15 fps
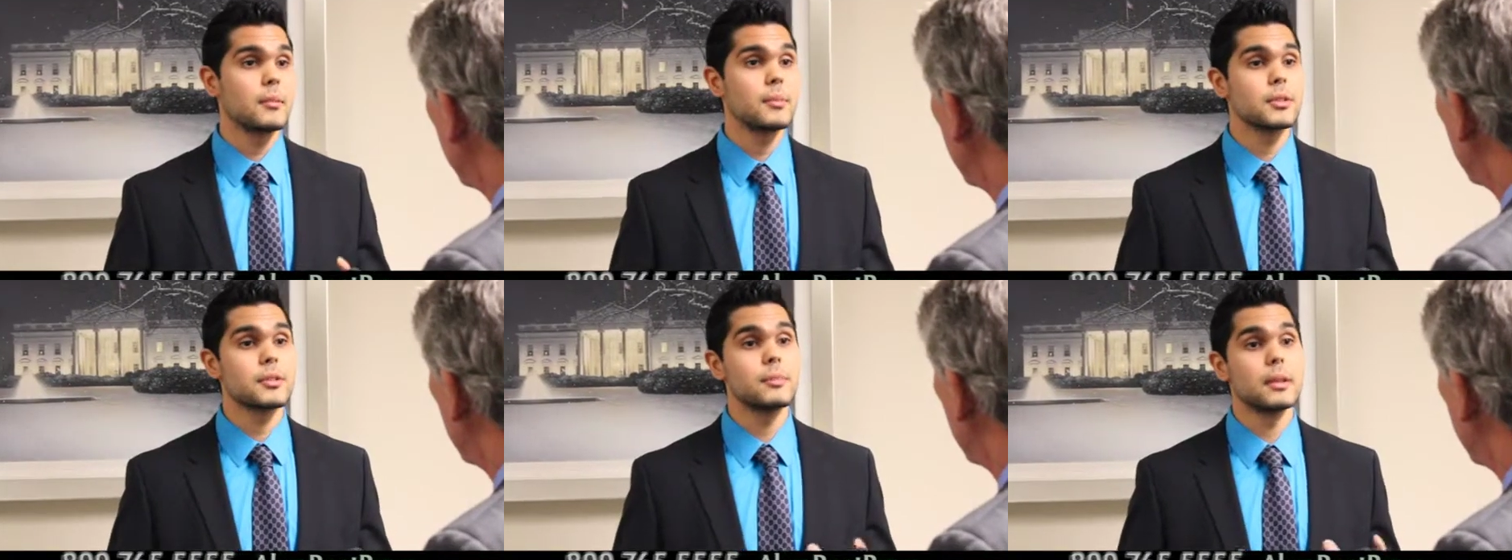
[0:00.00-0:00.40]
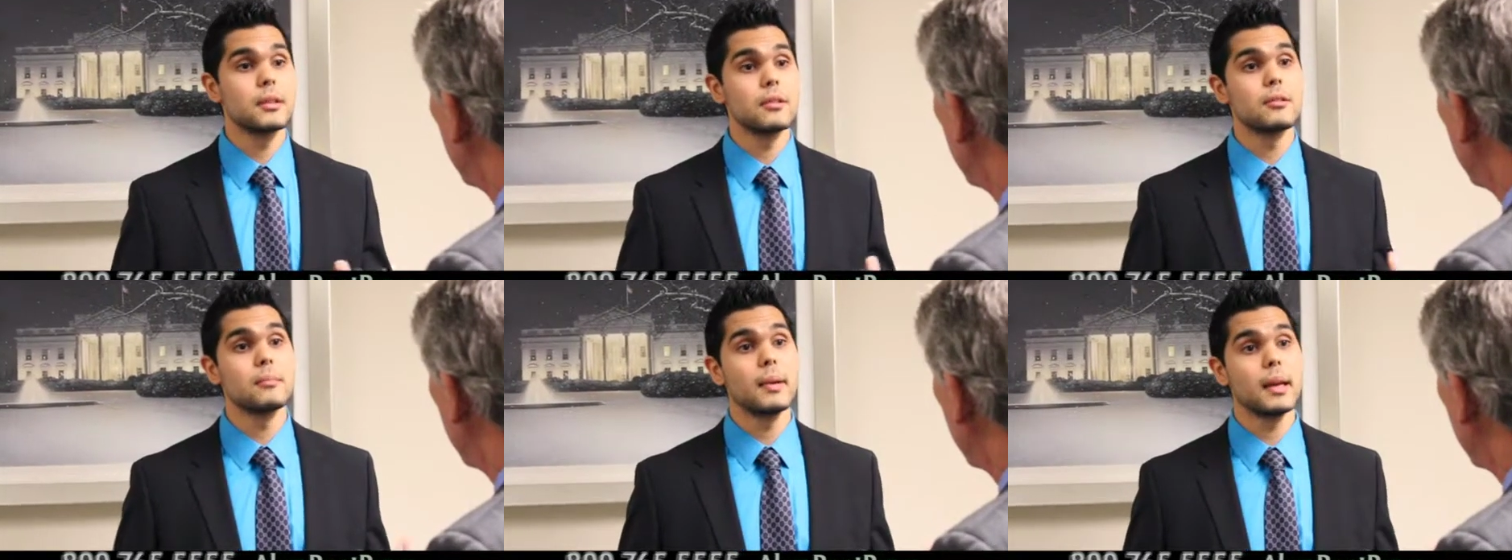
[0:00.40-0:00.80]
how much
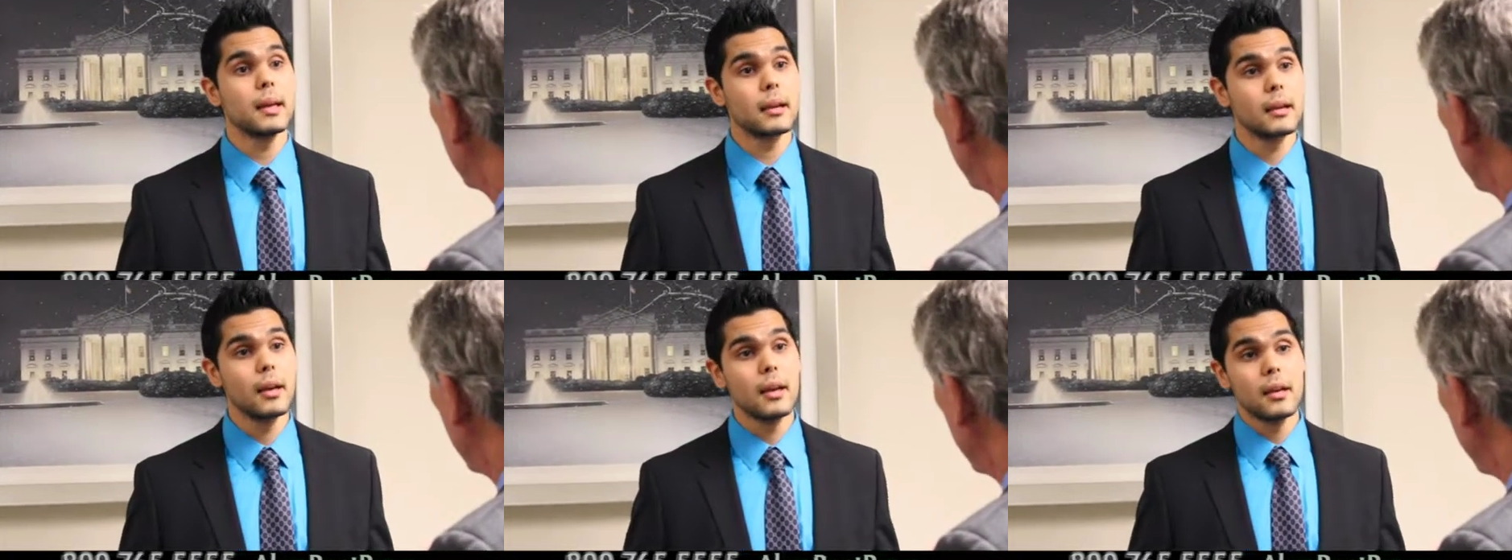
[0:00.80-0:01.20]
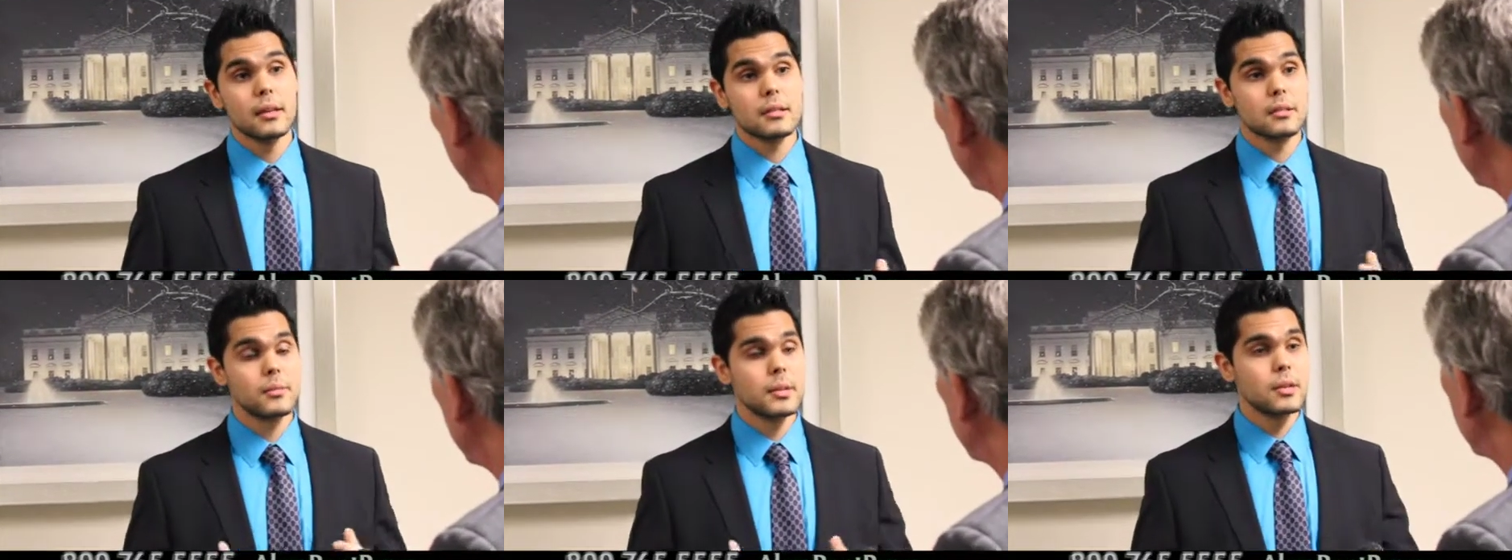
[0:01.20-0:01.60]
money you make.
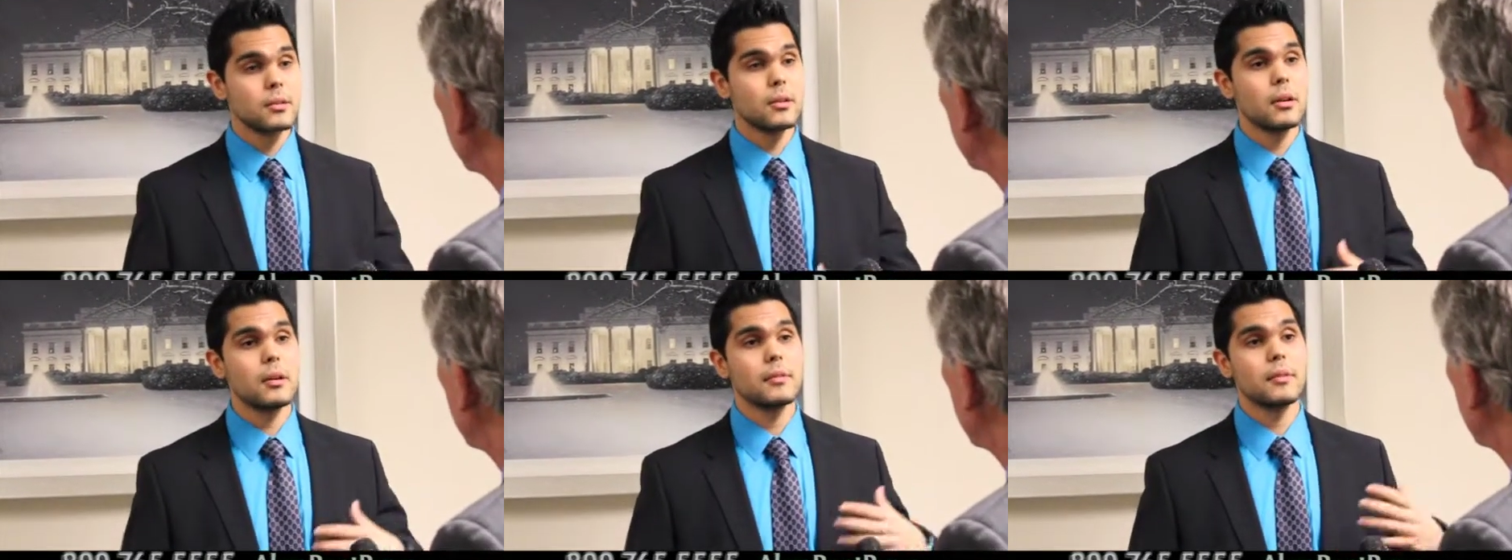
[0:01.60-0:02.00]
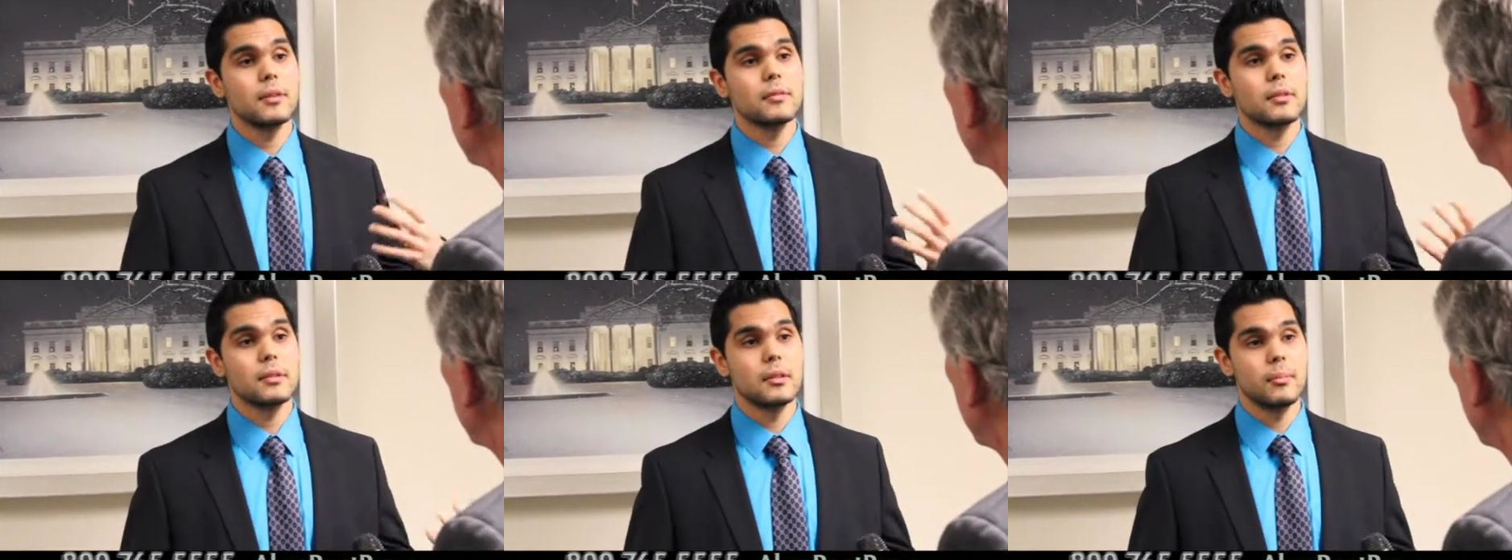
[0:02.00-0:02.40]
So we go off
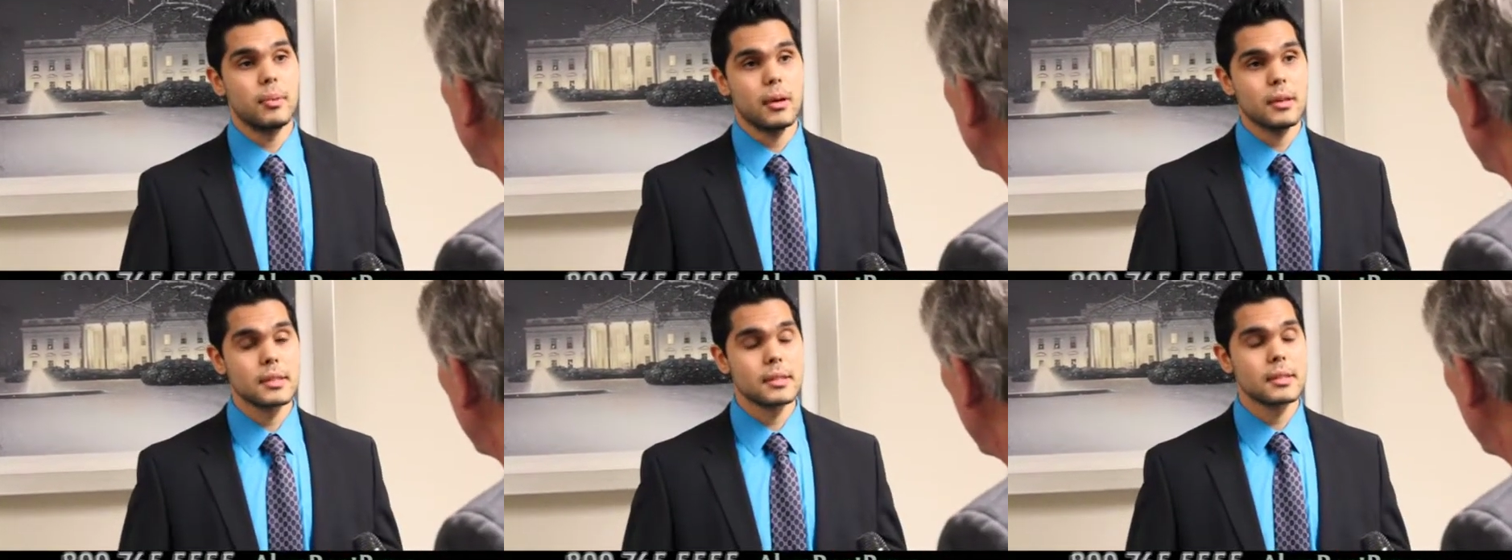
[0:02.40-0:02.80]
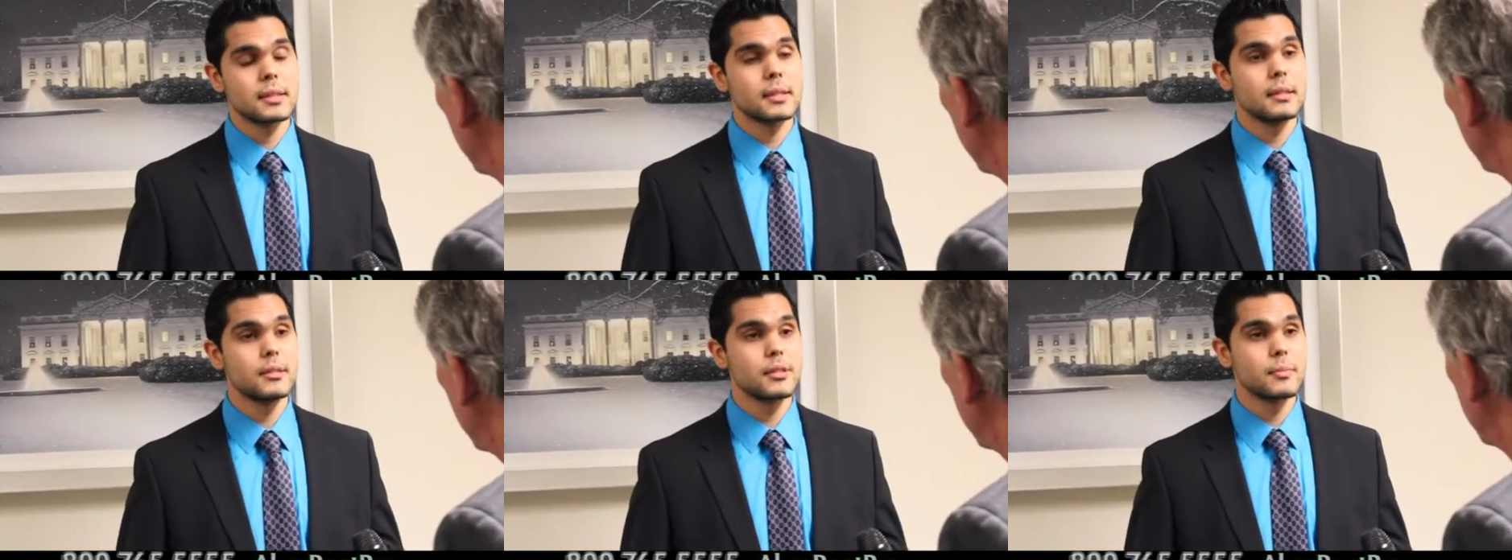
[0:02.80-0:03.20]
of your
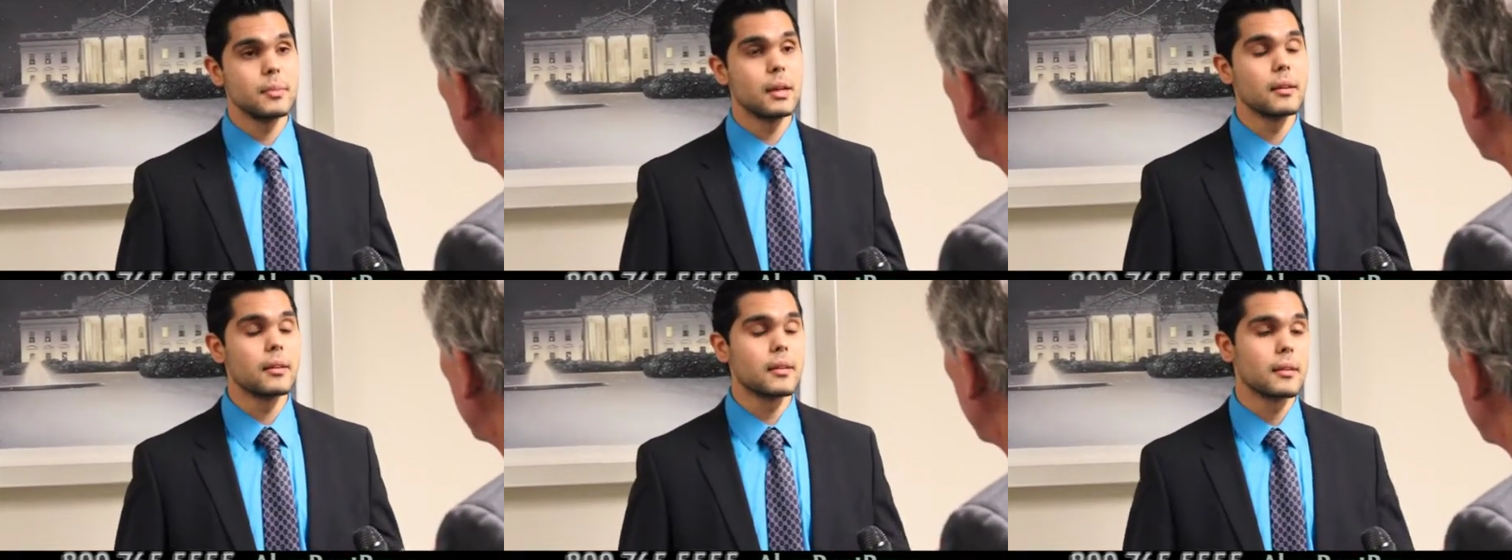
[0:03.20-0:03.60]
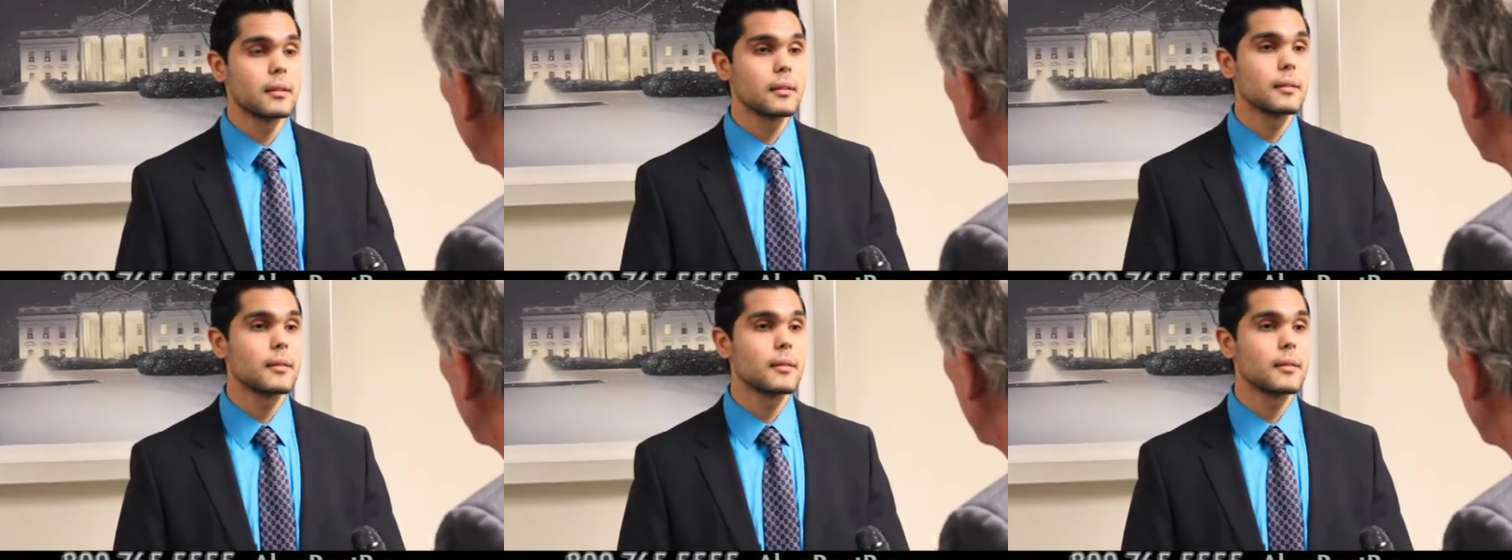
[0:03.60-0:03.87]
deposits each month.